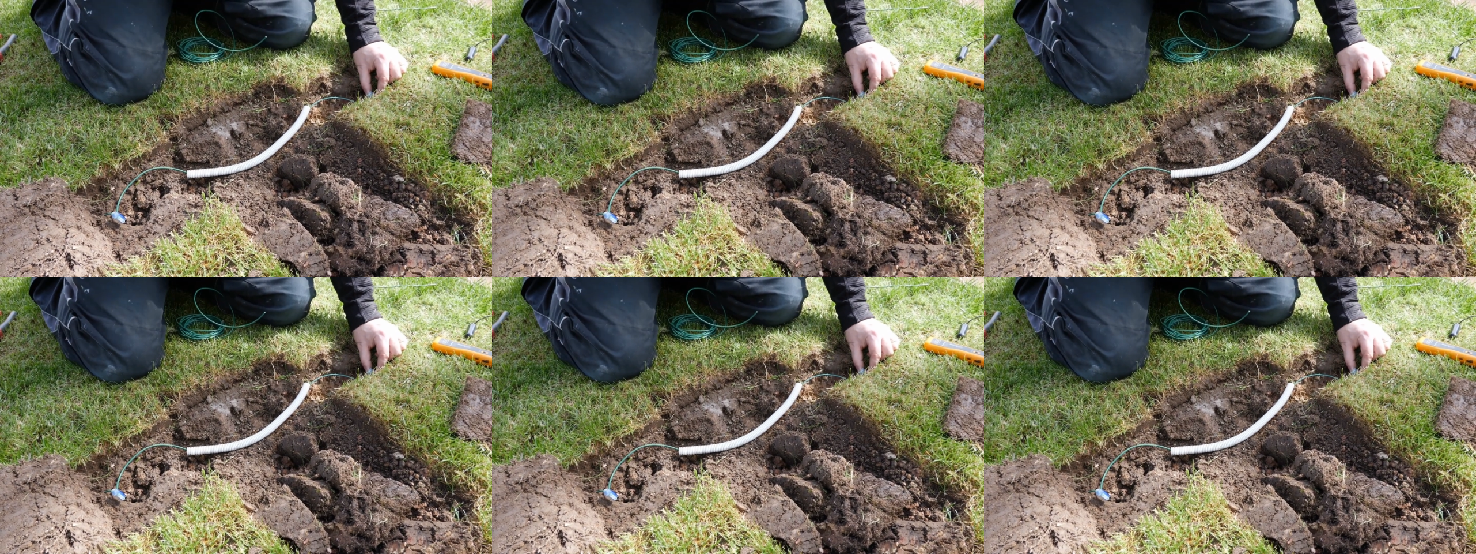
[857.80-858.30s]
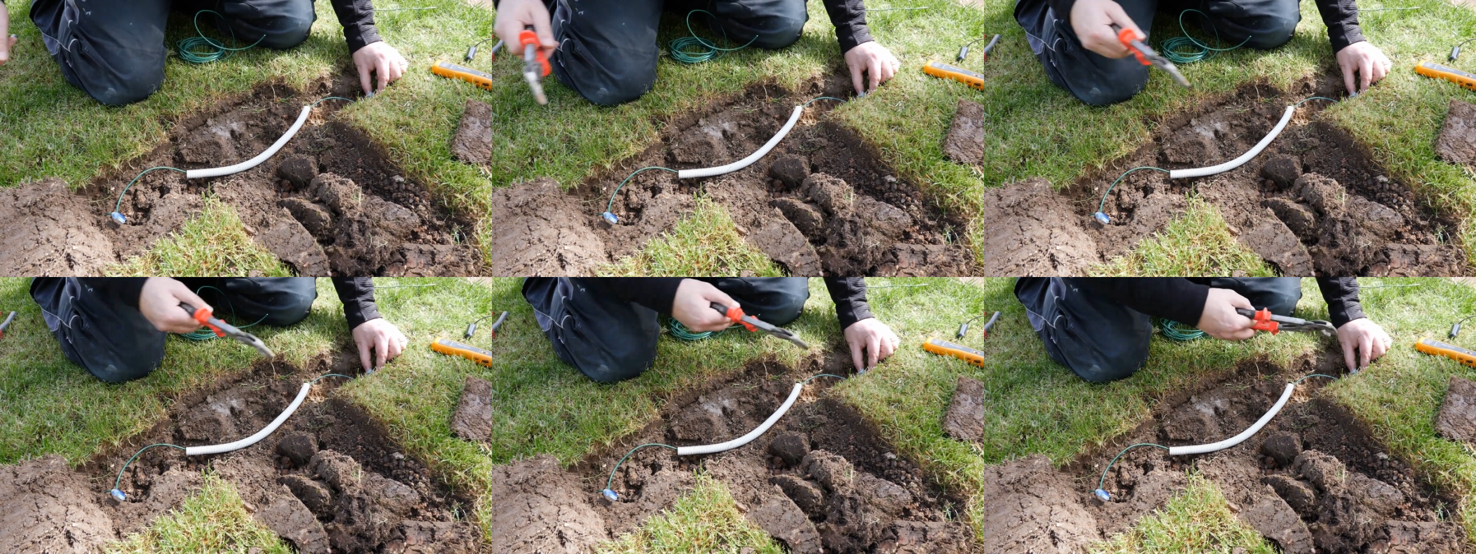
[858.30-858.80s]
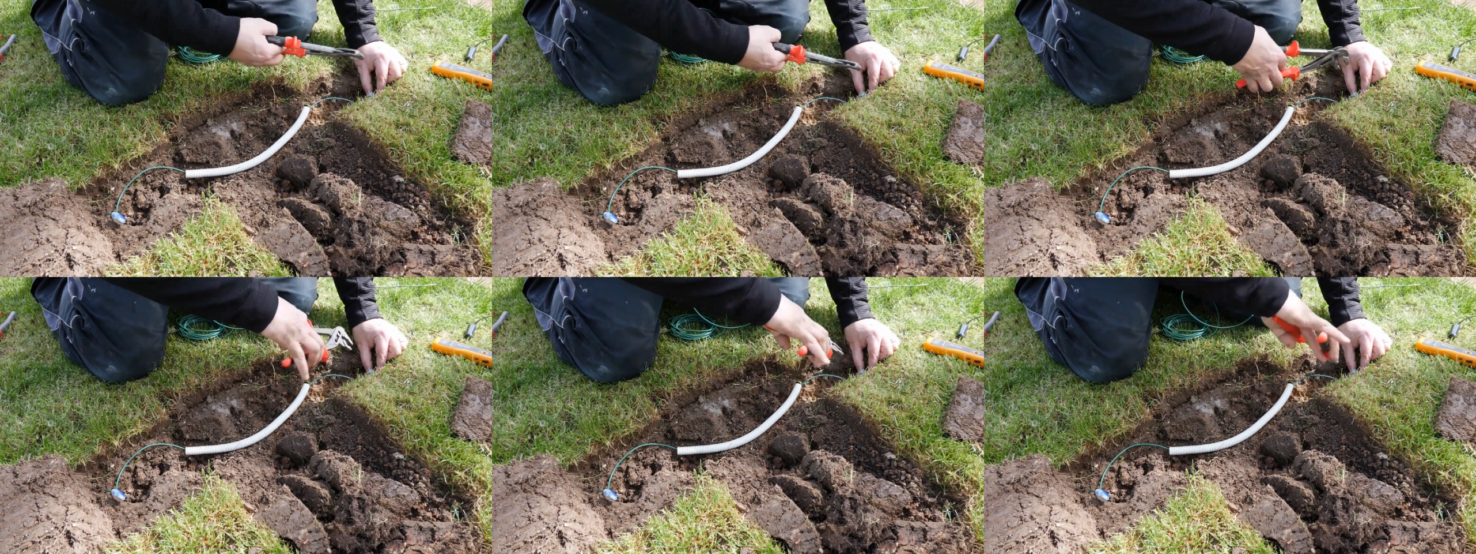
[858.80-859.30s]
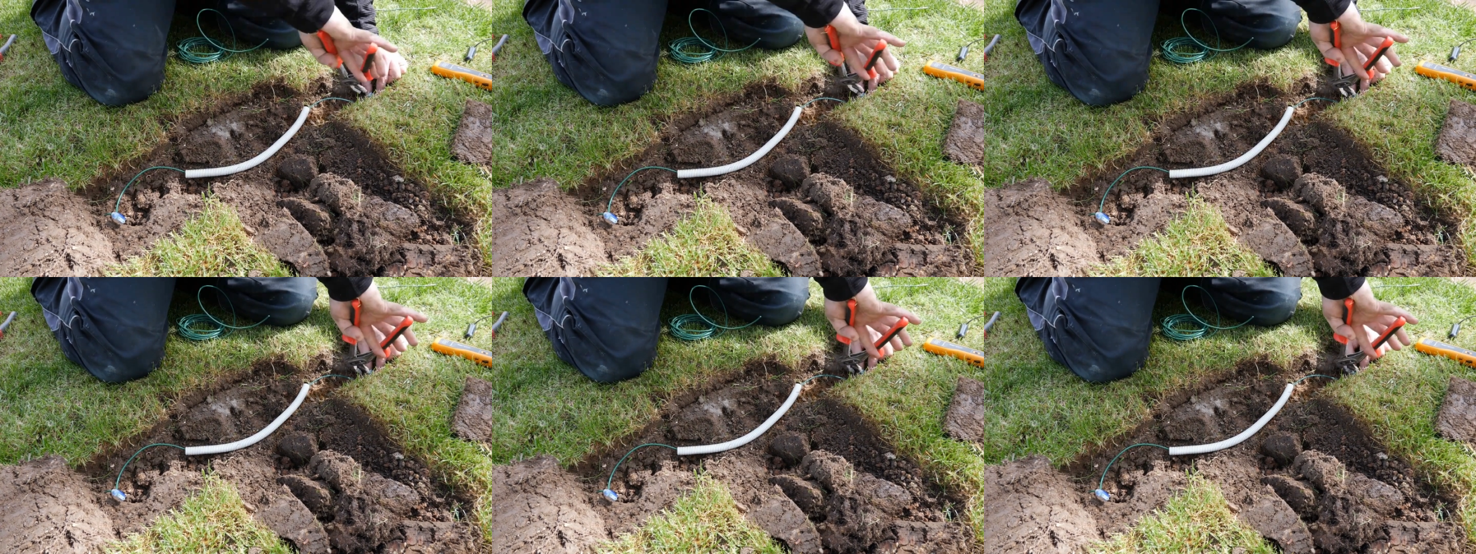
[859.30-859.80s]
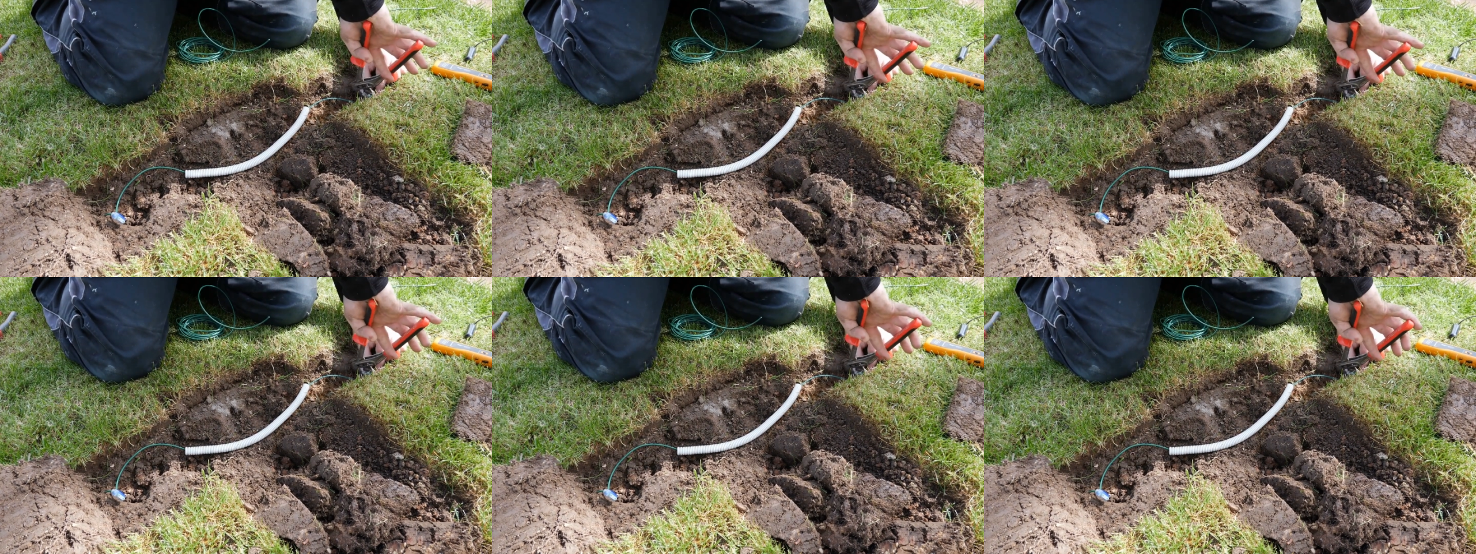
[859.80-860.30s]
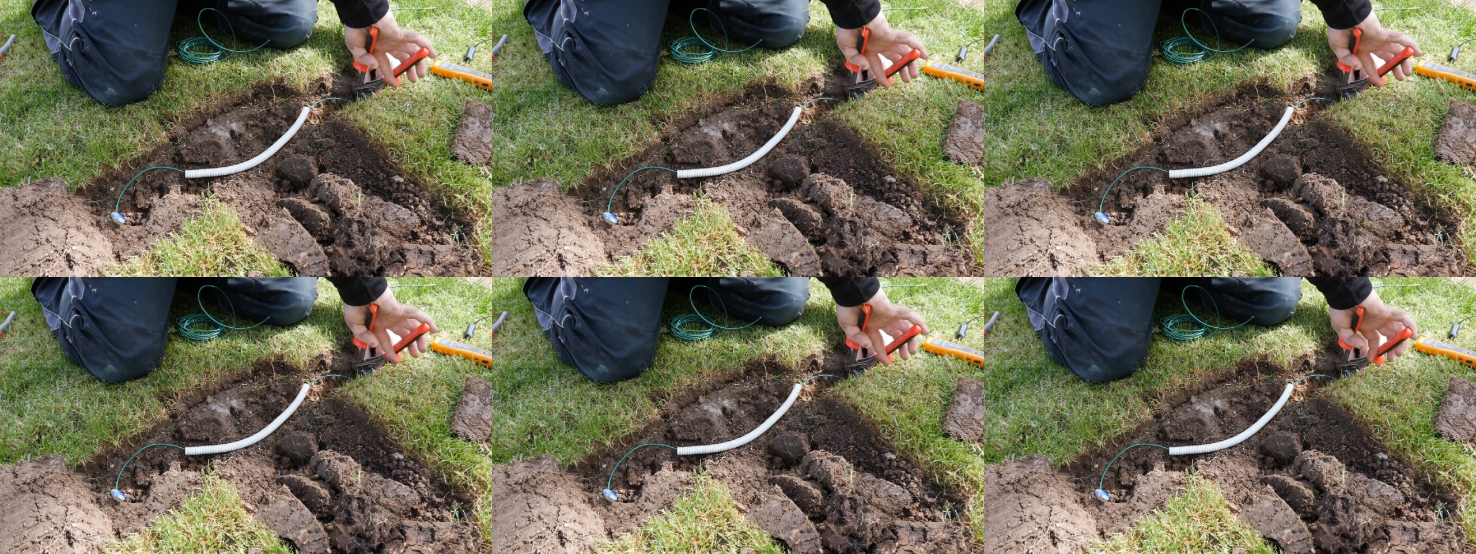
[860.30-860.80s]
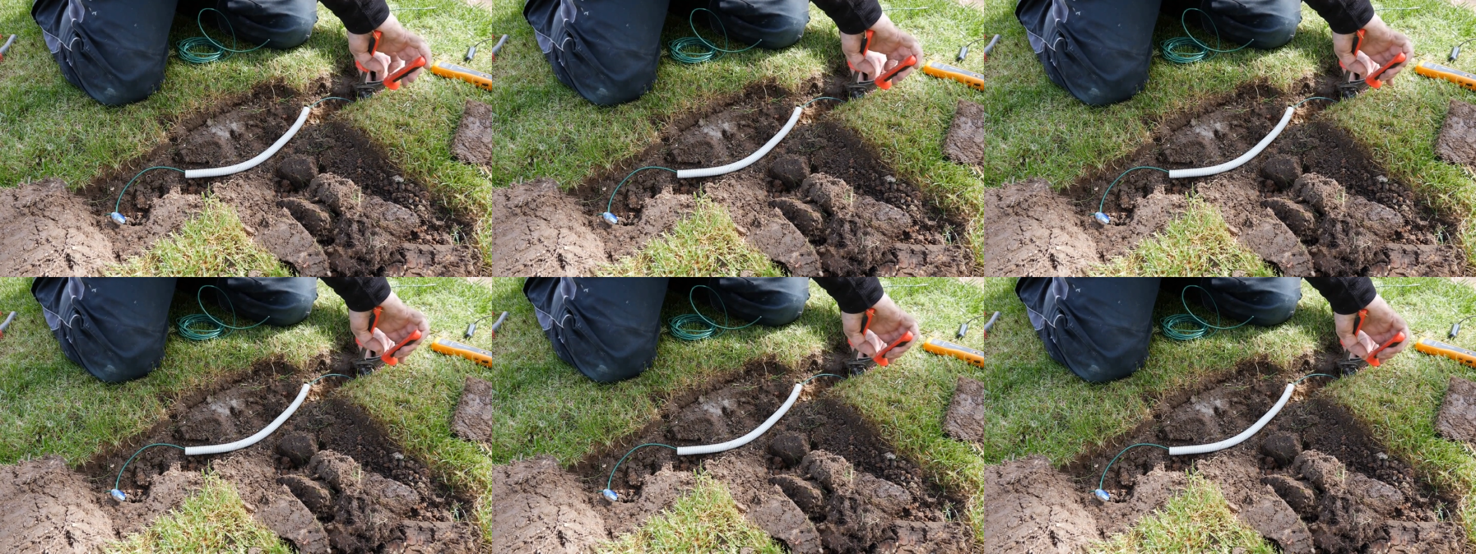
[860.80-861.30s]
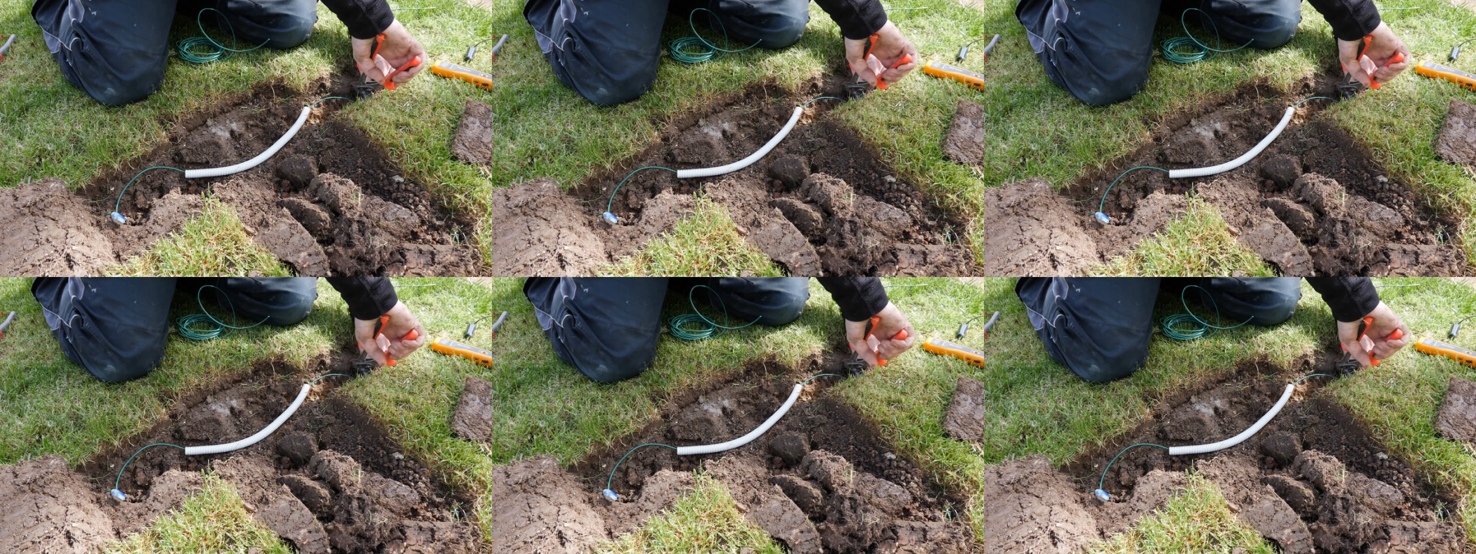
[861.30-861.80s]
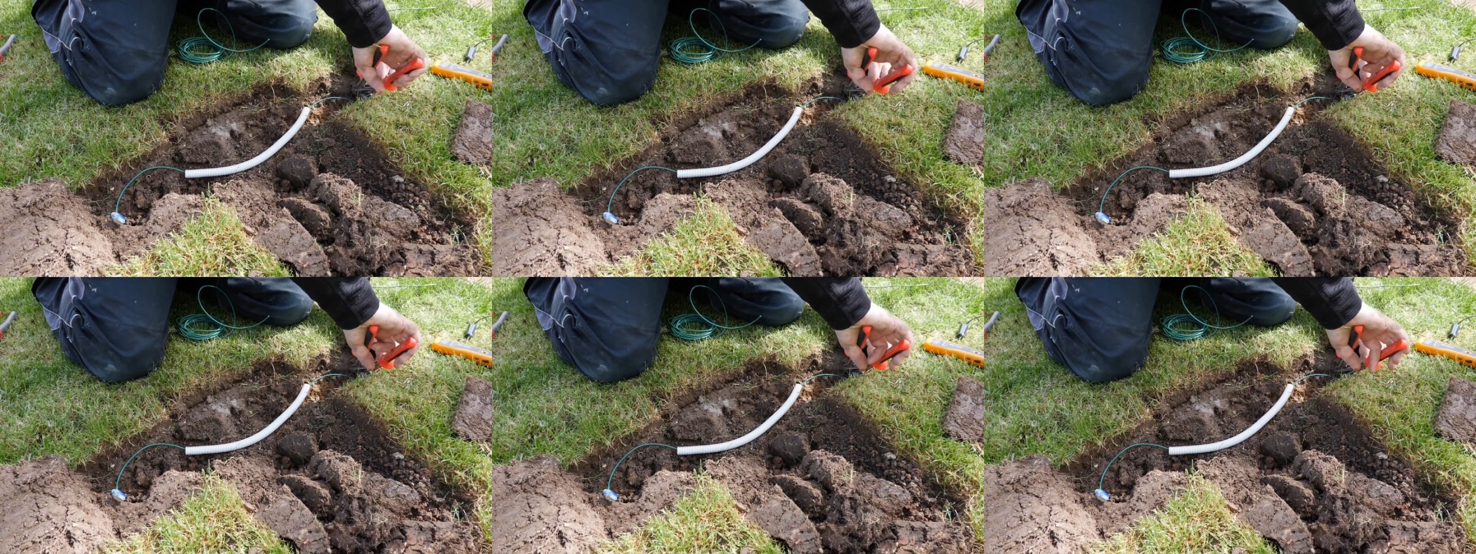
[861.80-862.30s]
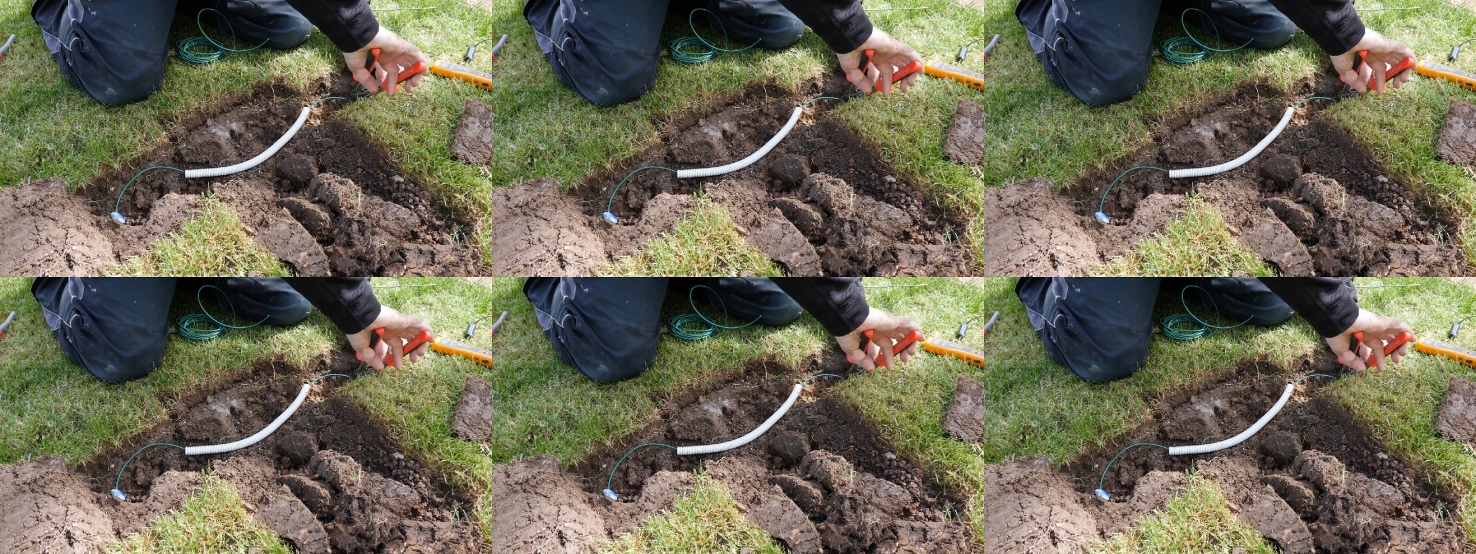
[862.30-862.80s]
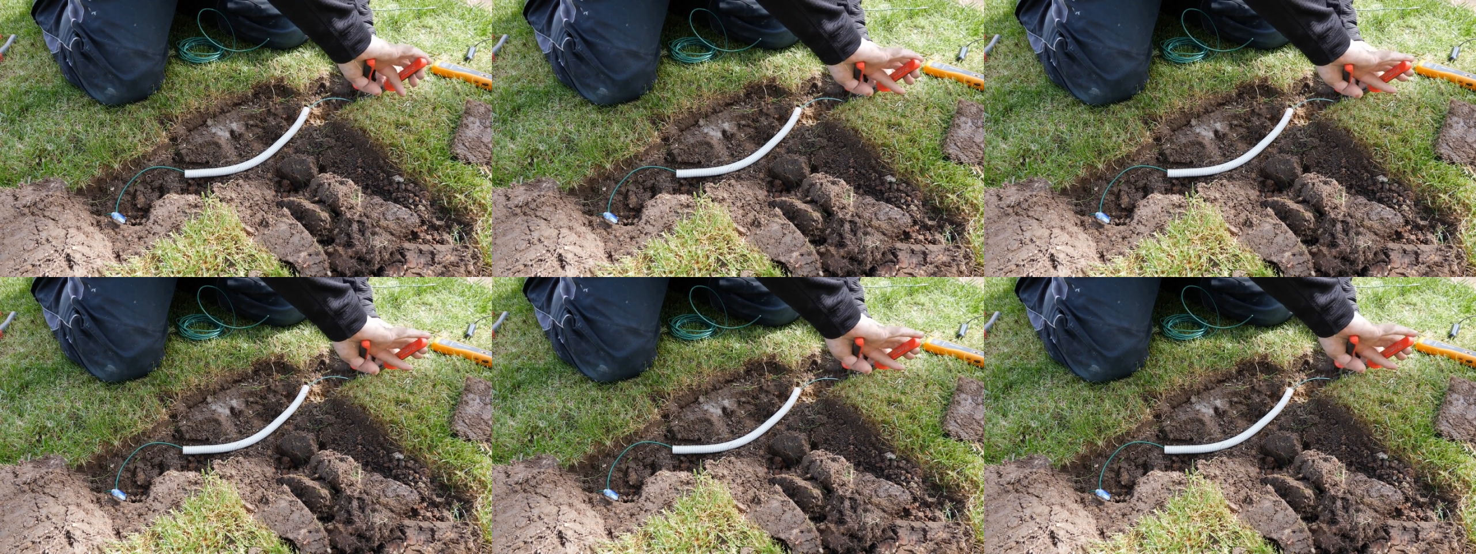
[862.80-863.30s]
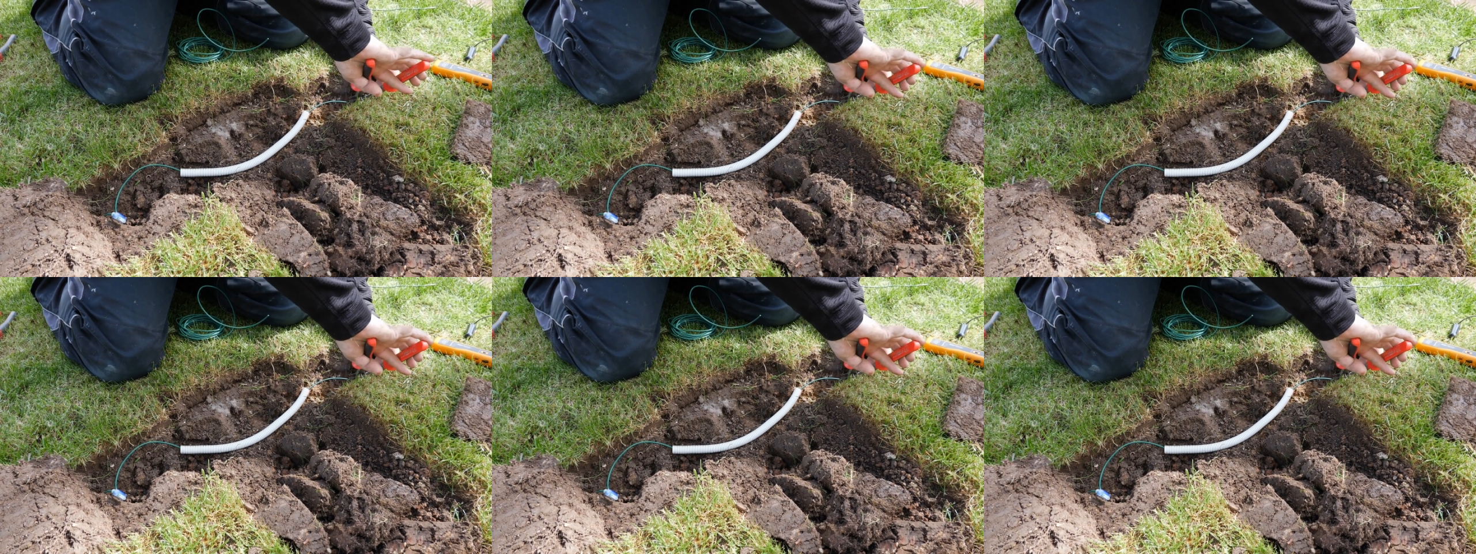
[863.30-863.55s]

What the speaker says: (no speaker visible)